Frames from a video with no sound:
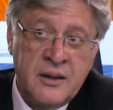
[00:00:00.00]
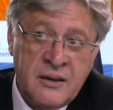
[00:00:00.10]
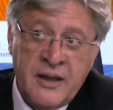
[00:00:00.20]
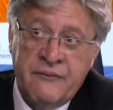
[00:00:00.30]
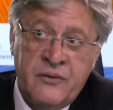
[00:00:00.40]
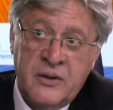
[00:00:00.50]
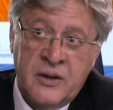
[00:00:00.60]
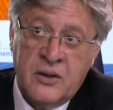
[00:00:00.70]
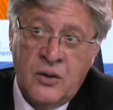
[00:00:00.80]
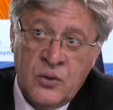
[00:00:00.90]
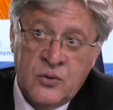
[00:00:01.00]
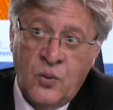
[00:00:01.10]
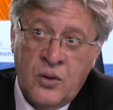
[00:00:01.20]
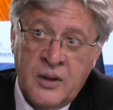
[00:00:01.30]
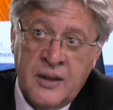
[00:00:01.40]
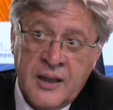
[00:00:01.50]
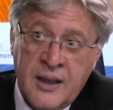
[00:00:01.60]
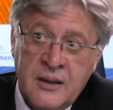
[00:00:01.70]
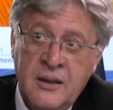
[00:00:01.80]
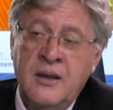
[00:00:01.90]
never a cold war
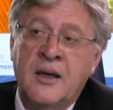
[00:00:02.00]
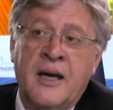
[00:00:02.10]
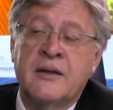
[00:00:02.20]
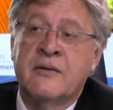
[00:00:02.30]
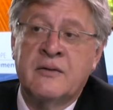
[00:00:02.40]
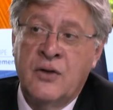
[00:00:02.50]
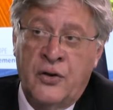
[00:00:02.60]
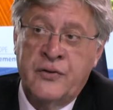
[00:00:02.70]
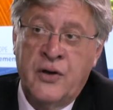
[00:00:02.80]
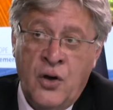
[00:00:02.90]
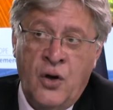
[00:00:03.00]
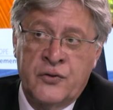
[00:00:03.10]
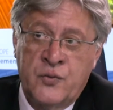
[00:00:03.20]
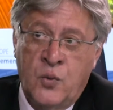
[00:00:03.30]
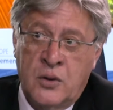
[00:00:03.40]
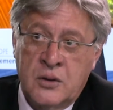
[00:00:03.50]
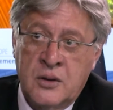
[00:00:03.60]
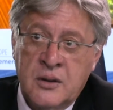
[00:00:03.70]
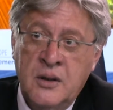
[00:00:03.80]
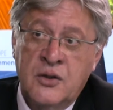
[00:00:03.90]
again and not a hot war.
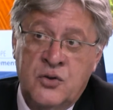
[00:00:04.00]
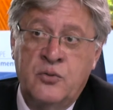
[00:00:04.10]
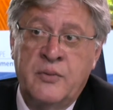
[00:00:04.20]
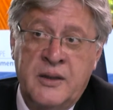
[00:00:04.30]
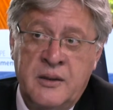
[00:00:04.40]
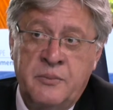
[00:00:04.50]
Too many